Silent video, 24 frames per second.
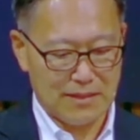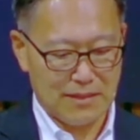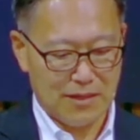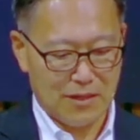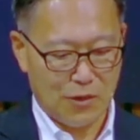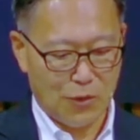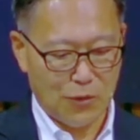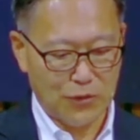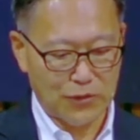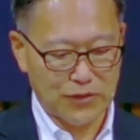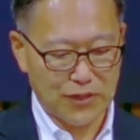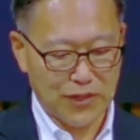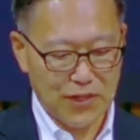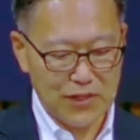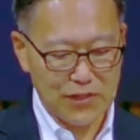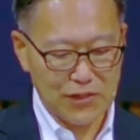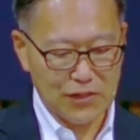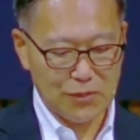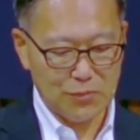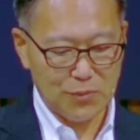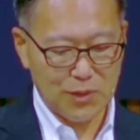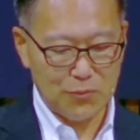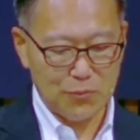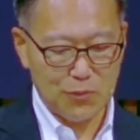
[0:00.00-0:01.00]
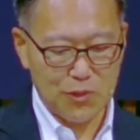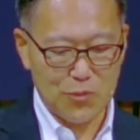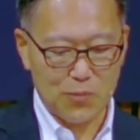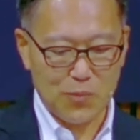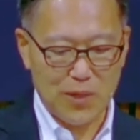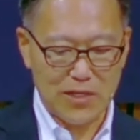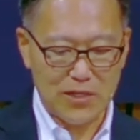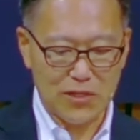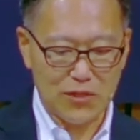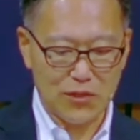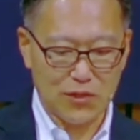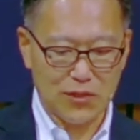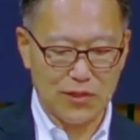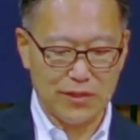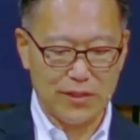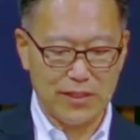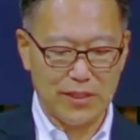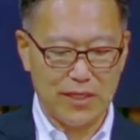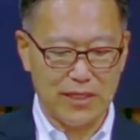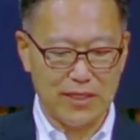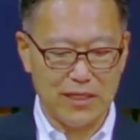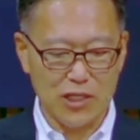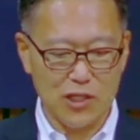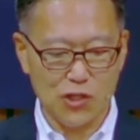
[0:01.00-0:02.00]
Old Testament was basically
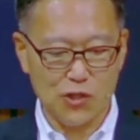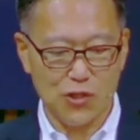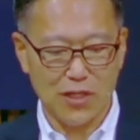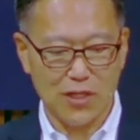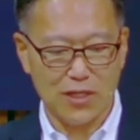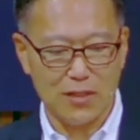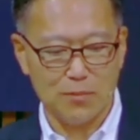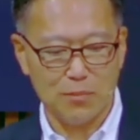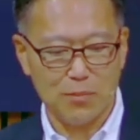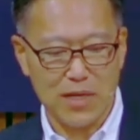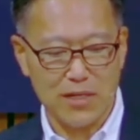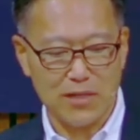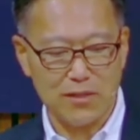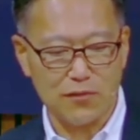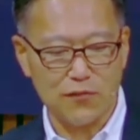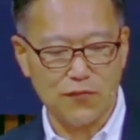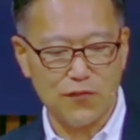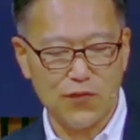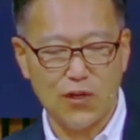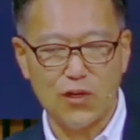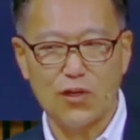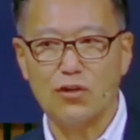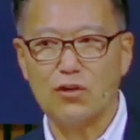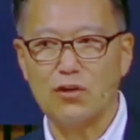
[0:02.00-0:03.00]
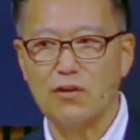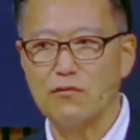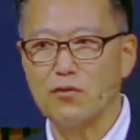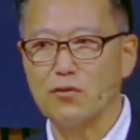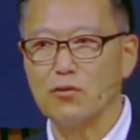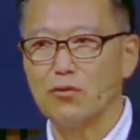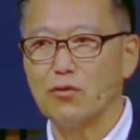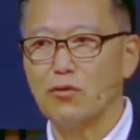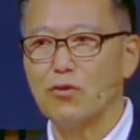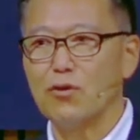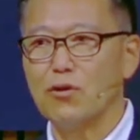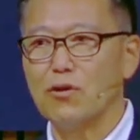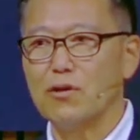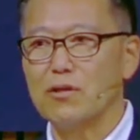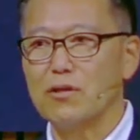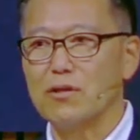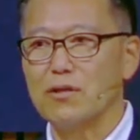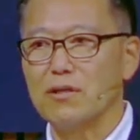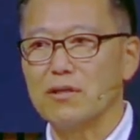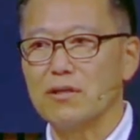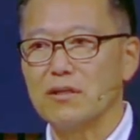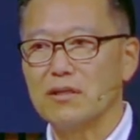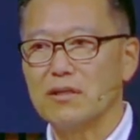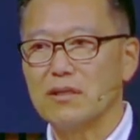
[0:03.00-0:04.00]
initiated by the fear of the Lord.
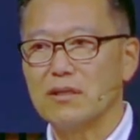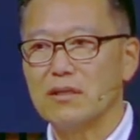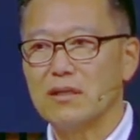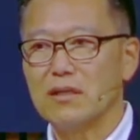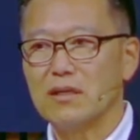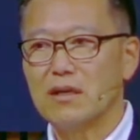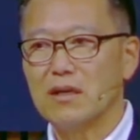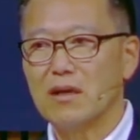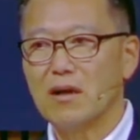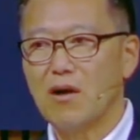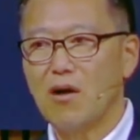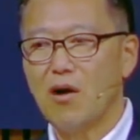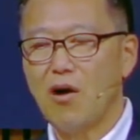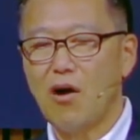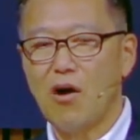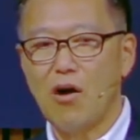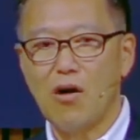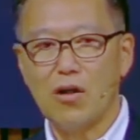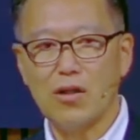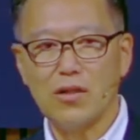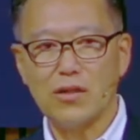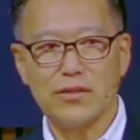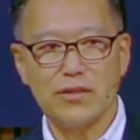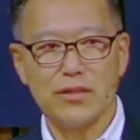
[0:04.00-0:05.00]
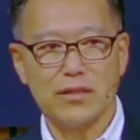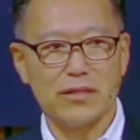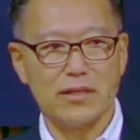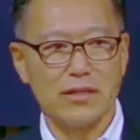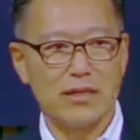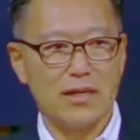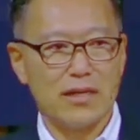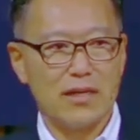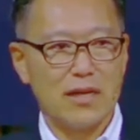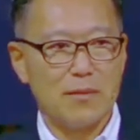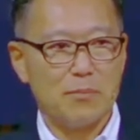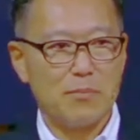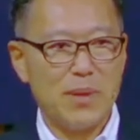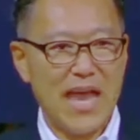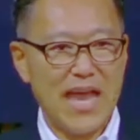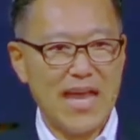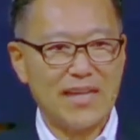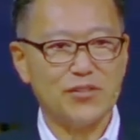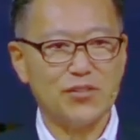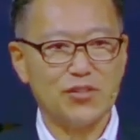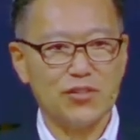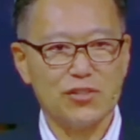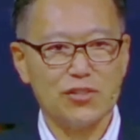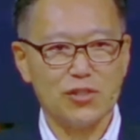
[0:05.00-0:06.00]
All the
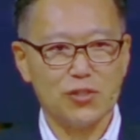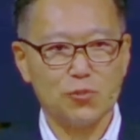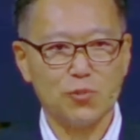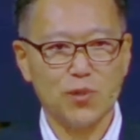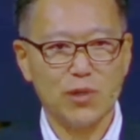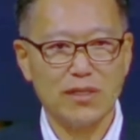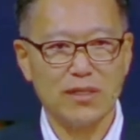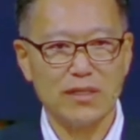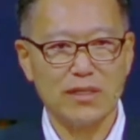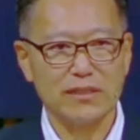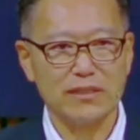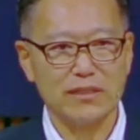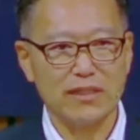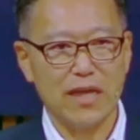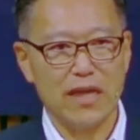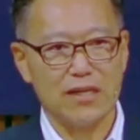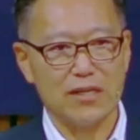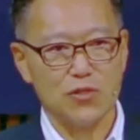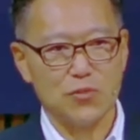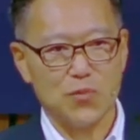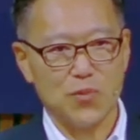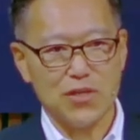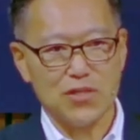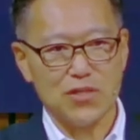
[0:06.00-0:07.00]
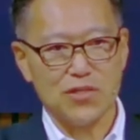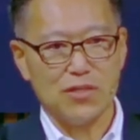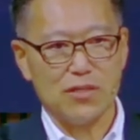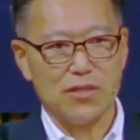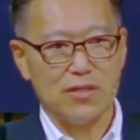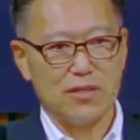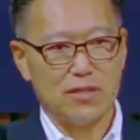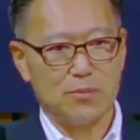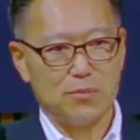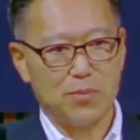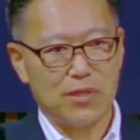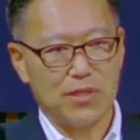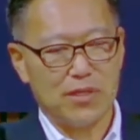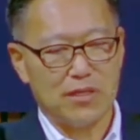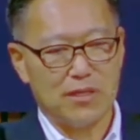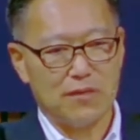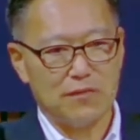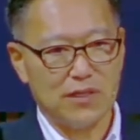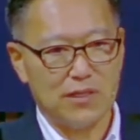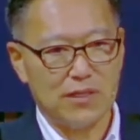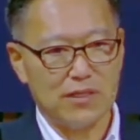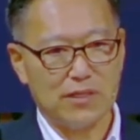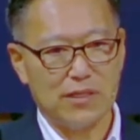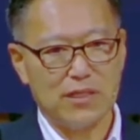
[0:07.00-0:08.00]
passages we looked at, especially the book of
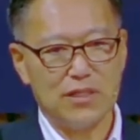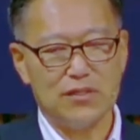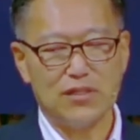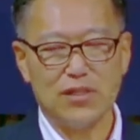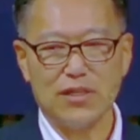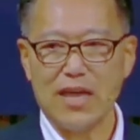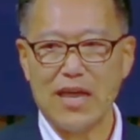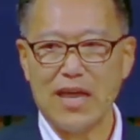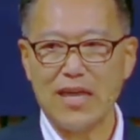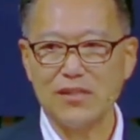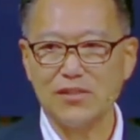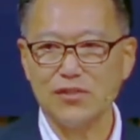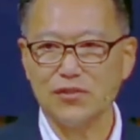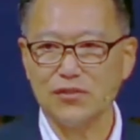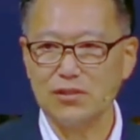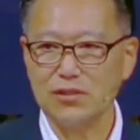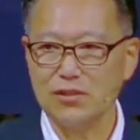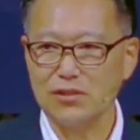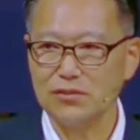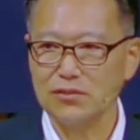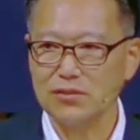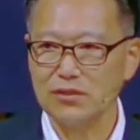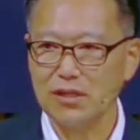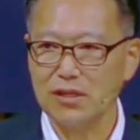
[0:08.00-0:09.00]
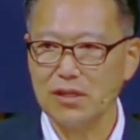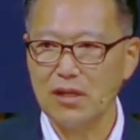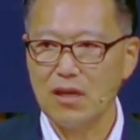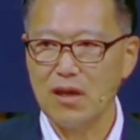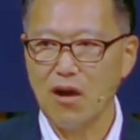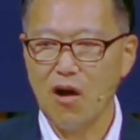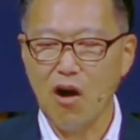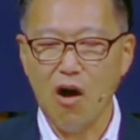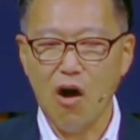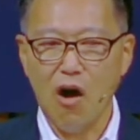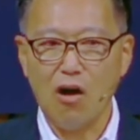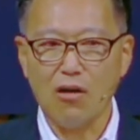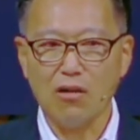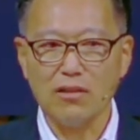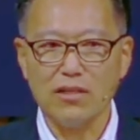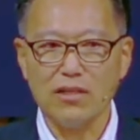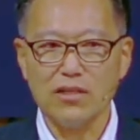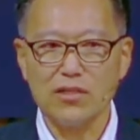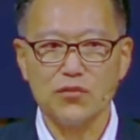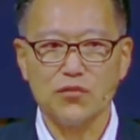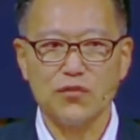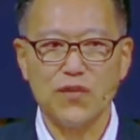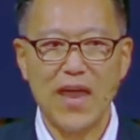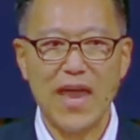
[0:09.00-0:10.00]
Ecclesiastes, all
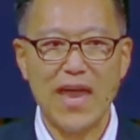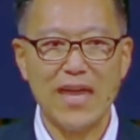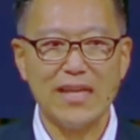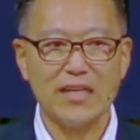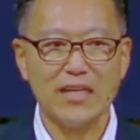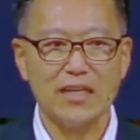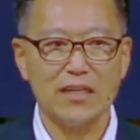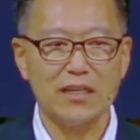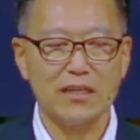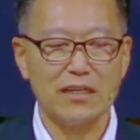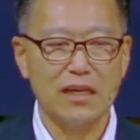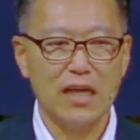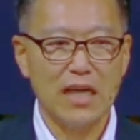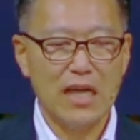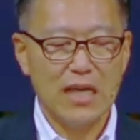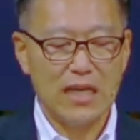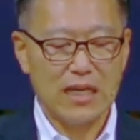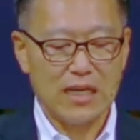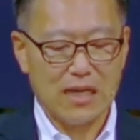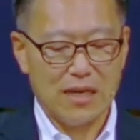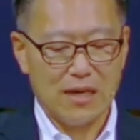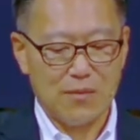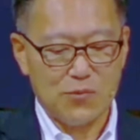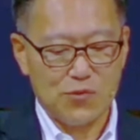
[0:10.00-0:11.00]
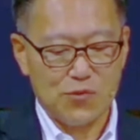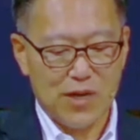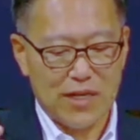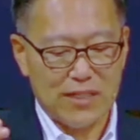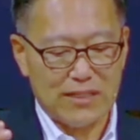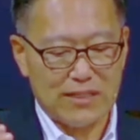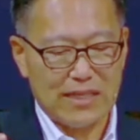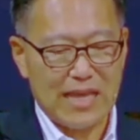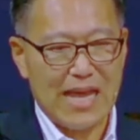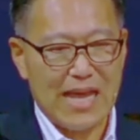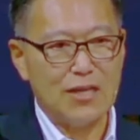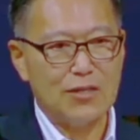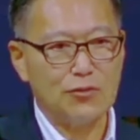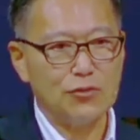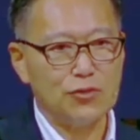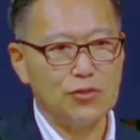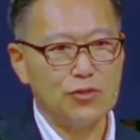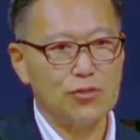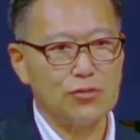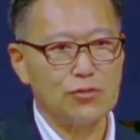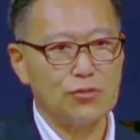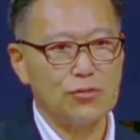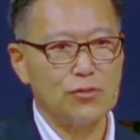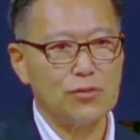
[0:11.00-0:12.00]
is vanity. It comes right down
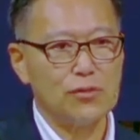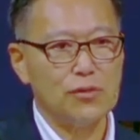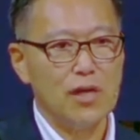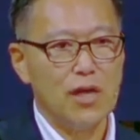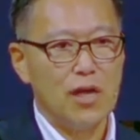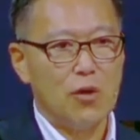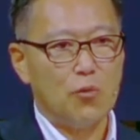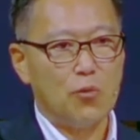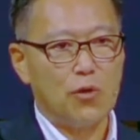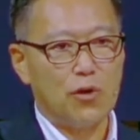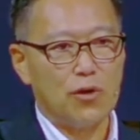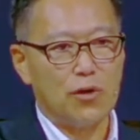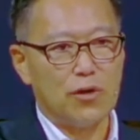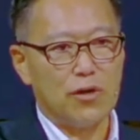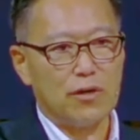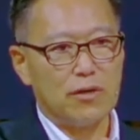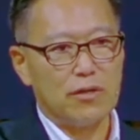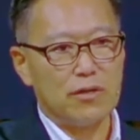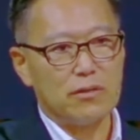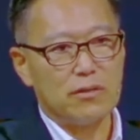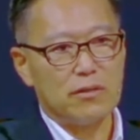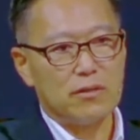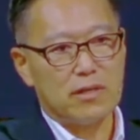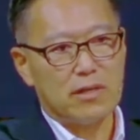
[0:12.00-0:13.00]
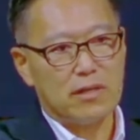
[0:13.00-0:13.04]
to where